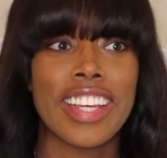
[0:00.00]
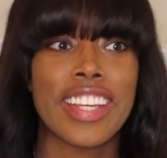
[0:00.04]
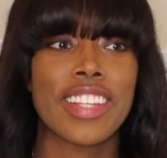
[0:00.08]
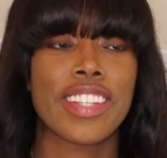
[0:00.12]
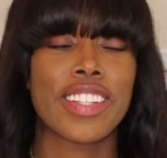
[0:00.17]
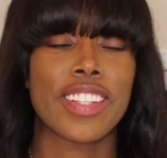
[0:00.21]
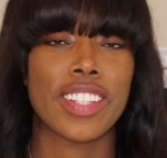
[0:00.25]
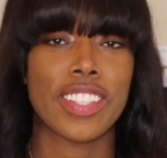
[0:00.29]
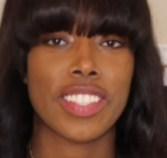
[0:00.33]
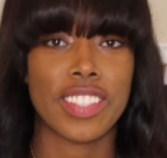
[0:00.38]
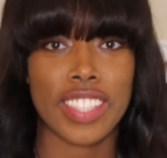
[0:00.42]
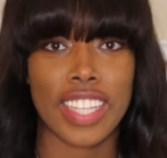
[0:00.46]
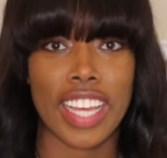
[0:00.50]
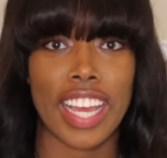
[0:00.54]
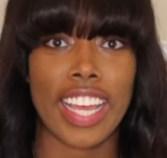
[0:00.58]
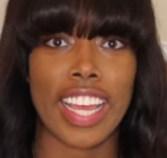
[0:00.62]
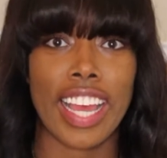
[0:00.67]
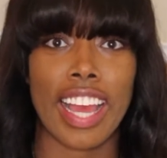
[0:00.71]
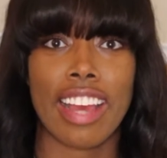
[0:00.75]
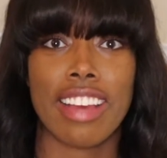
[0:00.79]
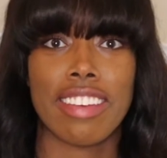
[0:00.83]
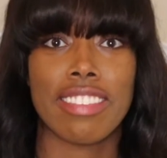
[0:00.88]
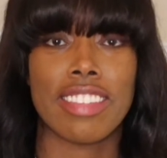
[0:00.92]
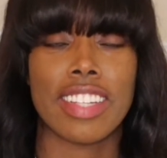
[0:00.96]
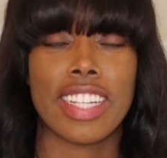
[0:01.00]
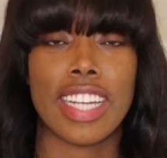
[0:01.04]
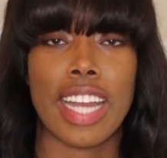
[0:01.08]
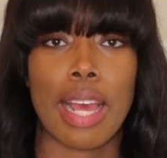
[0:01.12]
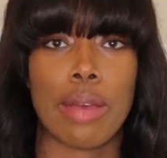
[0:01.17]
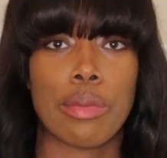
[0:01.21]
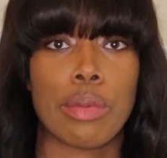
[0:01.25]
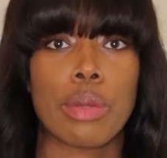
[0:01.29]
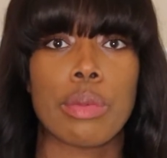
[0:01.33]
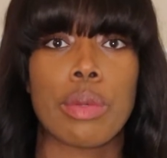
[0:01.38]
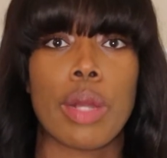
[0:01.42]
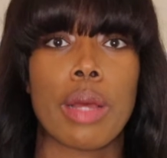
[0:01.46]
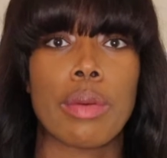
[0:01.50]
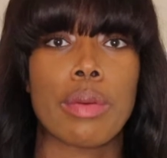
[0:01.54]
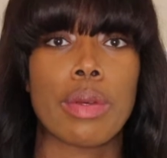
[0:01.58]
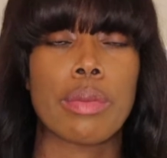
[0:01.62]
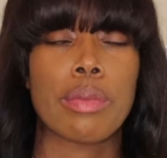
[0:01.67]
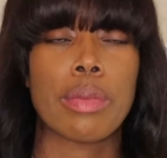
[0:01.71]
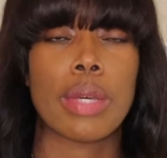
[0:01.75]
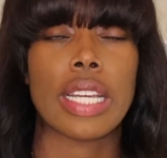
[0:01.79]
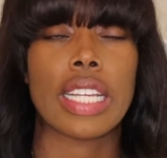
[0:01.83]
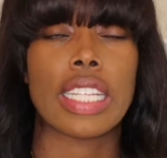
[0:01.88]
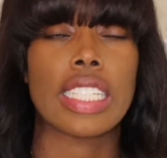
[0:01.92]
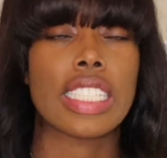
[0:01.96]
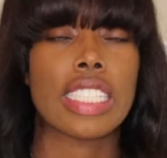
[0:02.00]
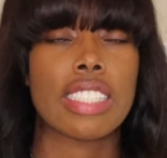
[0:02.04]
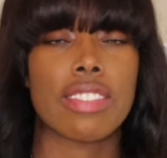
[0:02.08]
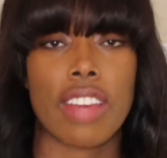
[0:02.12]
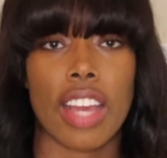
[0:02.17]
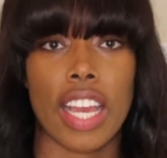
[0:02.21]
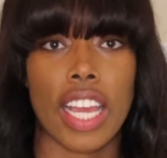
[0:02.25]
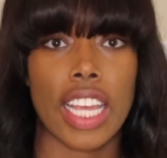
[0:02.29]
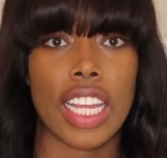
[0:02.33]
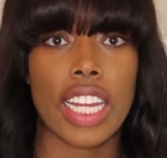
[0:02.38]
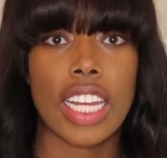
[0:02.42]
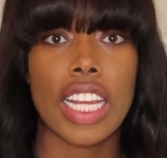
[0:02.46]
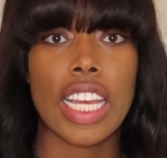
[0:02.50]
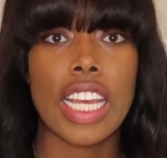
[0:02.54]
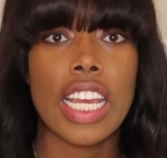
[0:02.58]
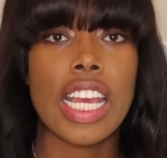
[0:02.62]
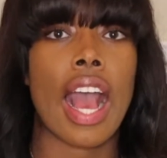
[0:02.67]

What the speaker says: Clearly I have an Apple problem, but it's fine.